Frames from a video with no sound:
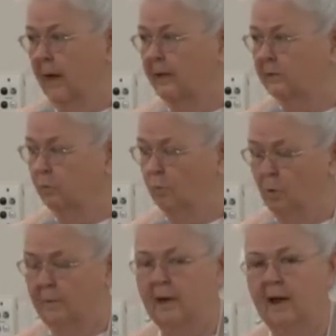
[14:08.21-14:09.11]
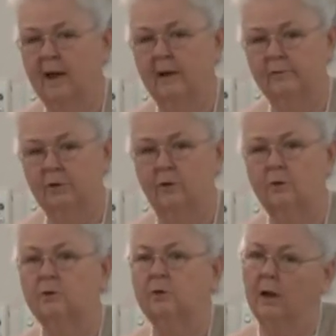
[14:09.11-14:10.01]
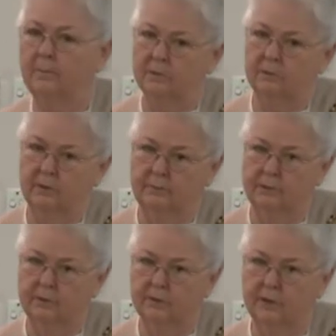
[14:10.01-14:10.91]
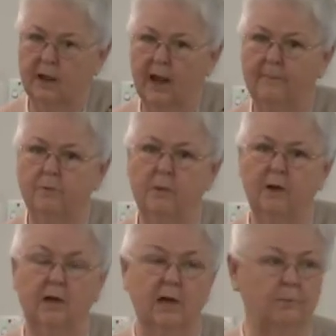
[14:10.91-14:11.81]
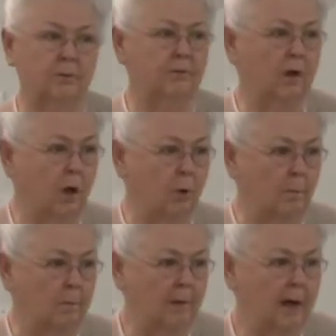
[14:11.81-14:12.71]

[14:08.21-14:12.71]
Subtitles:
As a woman, I have certain job descriptions. I'm to be a keeper of the home.